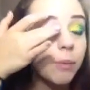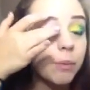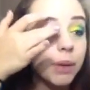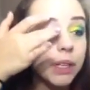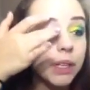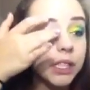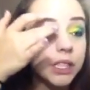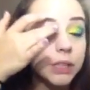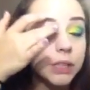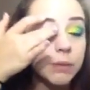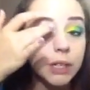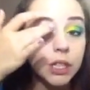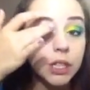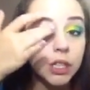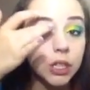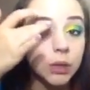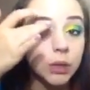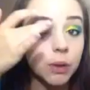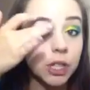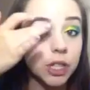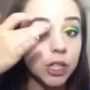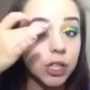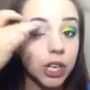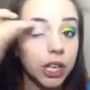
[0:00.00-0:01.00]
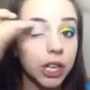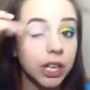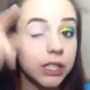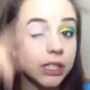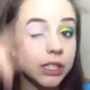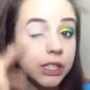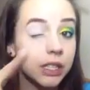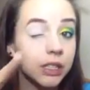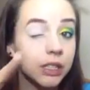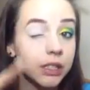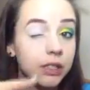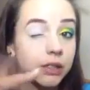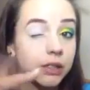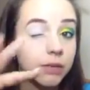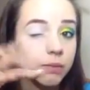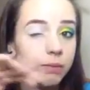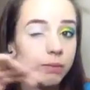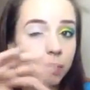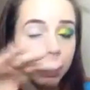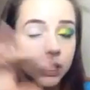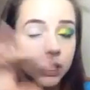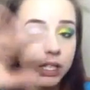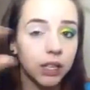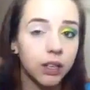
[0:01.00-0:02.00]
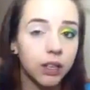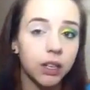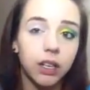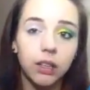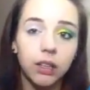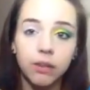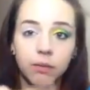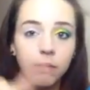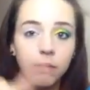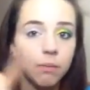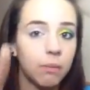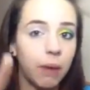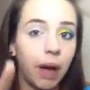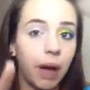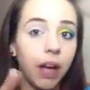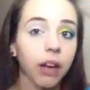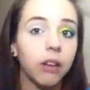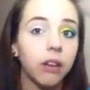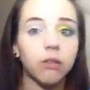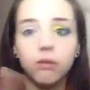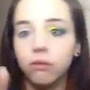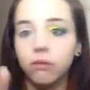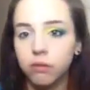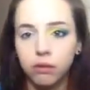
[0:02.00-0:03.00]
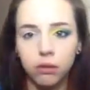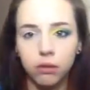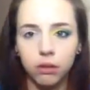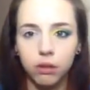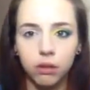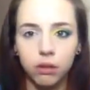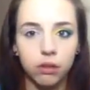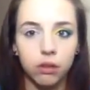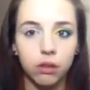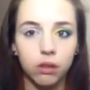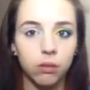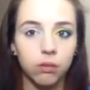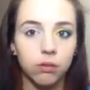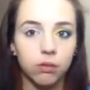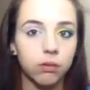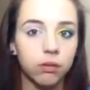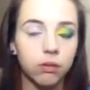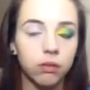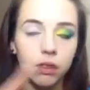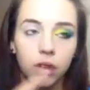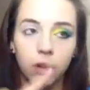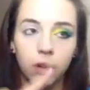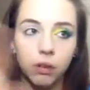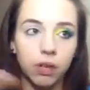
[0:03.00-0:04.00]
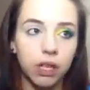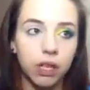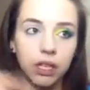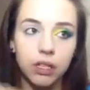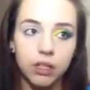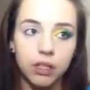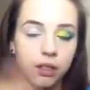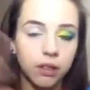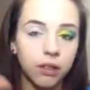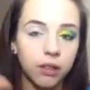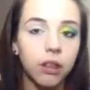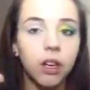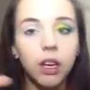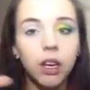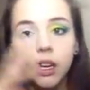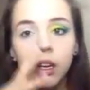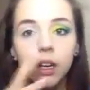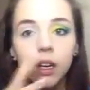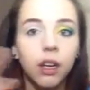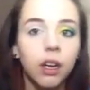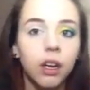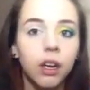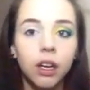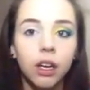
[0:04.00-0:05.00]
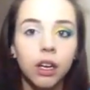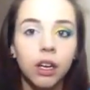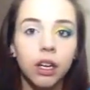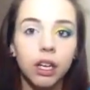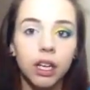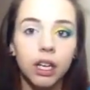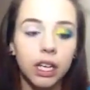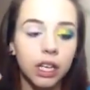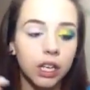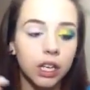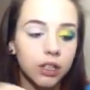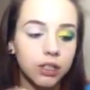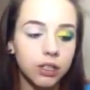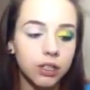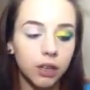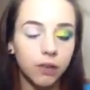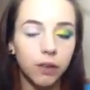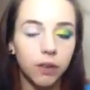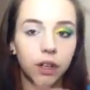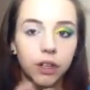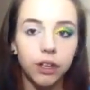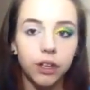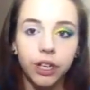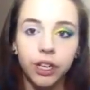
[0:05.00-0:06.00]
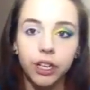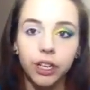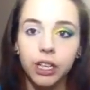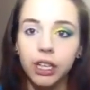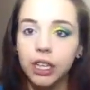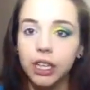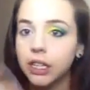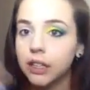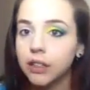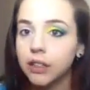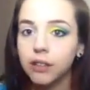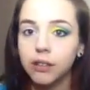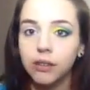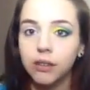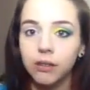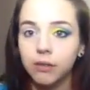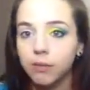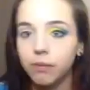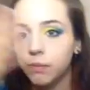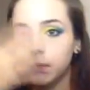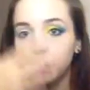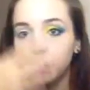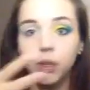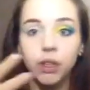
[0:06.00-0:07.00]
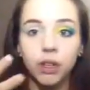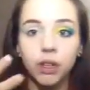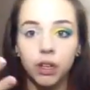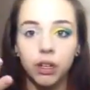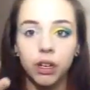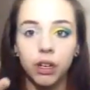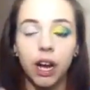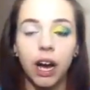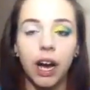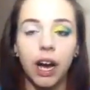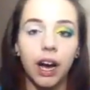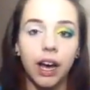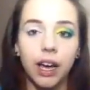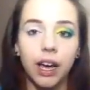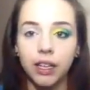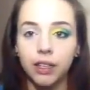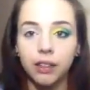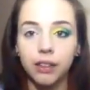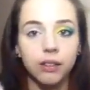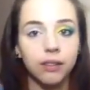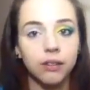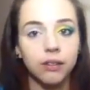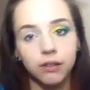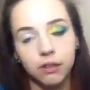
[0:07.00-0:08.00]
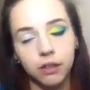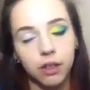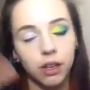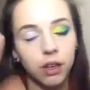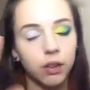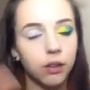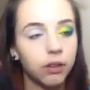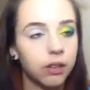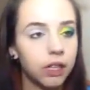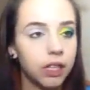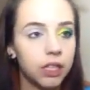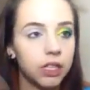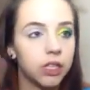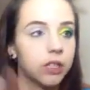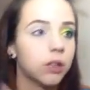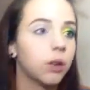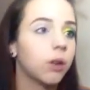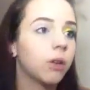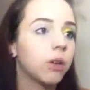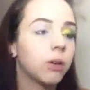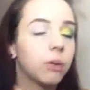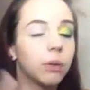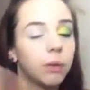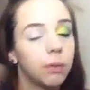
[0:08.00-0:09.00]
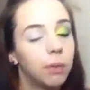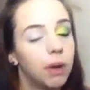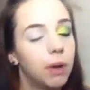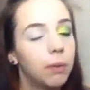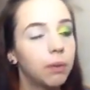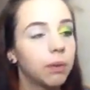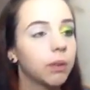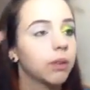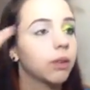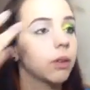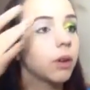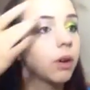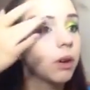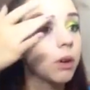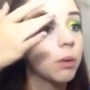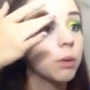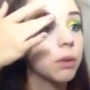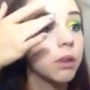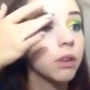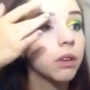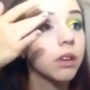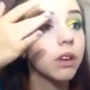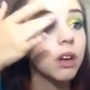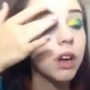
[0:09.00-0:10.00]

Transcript: But just make sure you wash your hands because bacteria, bad. Don't need to get yourself all dirty and put it on your eye, and oh, it's just horrible. Pimples, horrible.